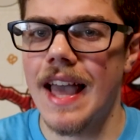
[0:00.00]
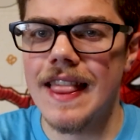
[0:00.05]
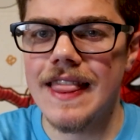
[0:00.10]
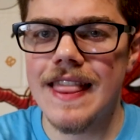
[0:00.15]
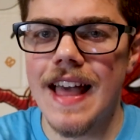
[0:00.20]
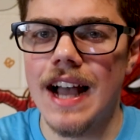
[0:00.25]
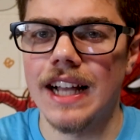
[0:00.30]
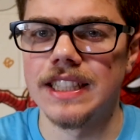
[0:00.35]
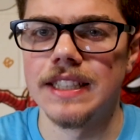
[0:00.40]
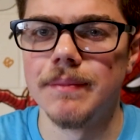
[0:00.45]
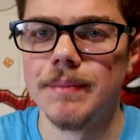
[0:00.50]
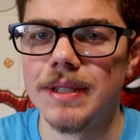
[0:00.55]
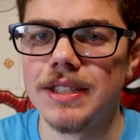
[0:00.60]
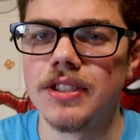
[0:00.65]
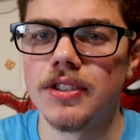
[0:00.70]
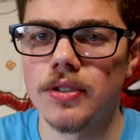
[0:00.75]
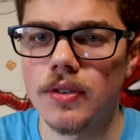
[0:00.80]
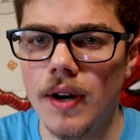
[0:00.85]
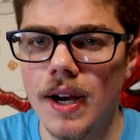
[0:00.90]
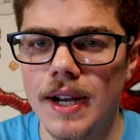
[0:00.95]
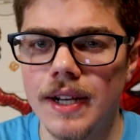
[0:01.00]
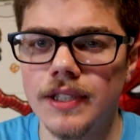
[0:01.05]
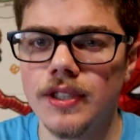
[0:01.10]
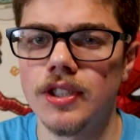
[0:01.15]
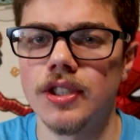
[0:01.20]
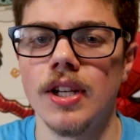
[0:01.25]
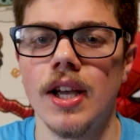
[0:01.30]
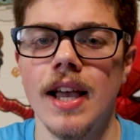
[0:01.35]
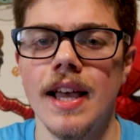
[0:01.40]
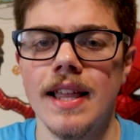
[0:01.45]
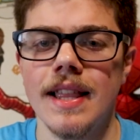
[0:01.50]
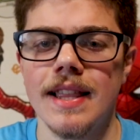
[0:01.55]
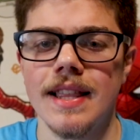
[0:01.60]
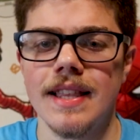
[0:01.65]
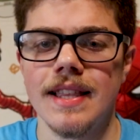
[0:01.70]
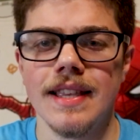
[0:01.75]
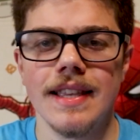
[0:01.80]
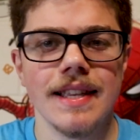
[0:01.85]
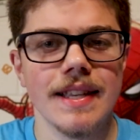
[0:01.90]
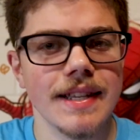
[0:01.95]
That's a bit strange.
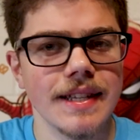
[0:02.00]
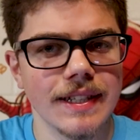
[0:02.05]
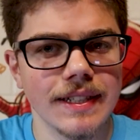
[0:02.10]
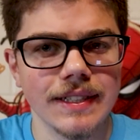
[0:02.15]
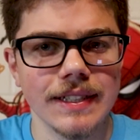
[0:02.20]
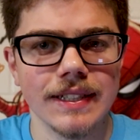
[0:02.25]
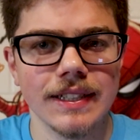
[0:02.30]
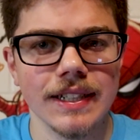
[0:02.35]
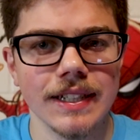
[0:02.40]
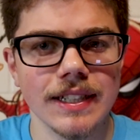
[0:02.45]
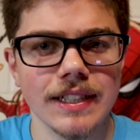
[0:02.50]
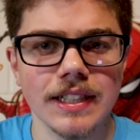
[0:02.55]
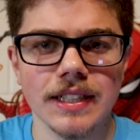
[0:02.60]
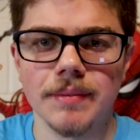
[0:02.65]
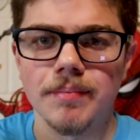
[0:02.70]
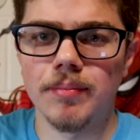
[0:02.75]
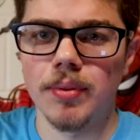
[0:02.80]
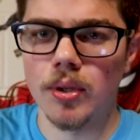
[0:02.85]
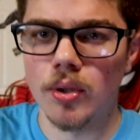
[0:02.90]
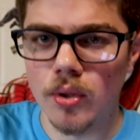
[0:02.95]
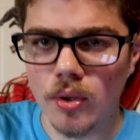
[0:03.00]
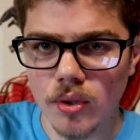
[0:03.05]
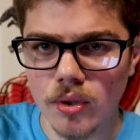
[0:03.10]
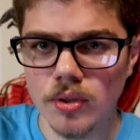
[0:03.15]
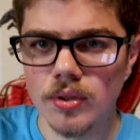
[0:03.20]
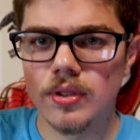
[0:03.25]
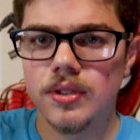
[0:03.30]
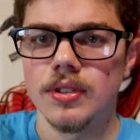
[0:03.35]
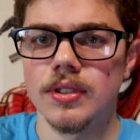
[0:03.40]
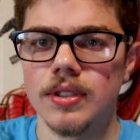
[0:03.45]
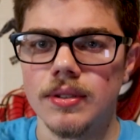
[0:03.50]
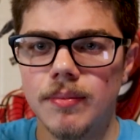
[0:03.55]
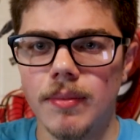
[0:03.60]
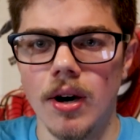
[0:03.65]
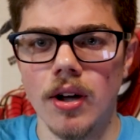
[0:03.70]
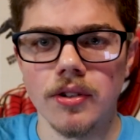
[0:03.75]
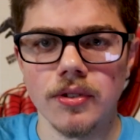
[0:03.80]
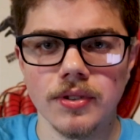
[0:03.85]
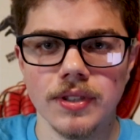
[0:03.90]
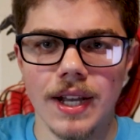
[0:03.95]
You could have just pulled some
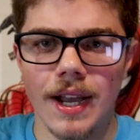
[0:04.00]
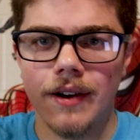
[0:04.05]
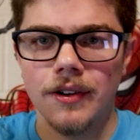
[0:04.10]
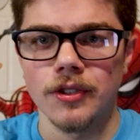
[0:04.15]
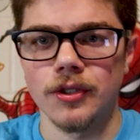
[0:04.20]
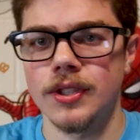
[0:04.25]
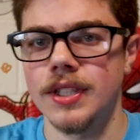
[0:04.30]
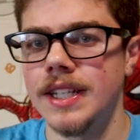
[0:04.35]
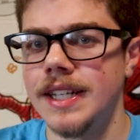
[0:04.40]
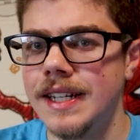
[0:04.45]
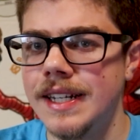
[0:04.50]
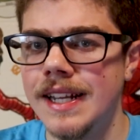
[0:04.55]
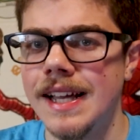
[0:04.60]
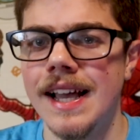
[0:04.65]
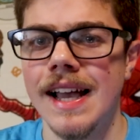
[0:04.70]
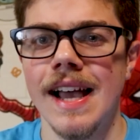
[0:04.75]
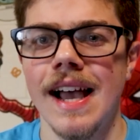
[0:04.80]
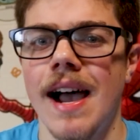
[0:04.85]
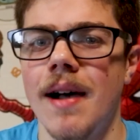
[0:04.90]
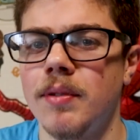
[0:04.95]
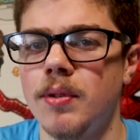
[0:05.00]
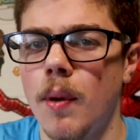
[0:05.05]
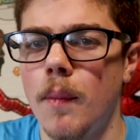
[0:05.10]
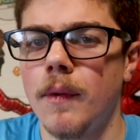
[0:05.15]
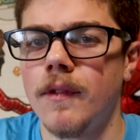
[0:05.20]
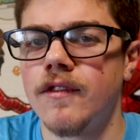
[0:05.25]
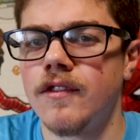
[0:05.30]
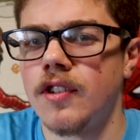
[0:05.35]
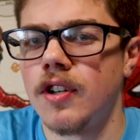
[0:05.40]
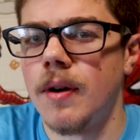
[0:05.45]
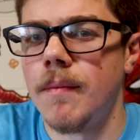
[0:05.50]
other characters in. I was hoping for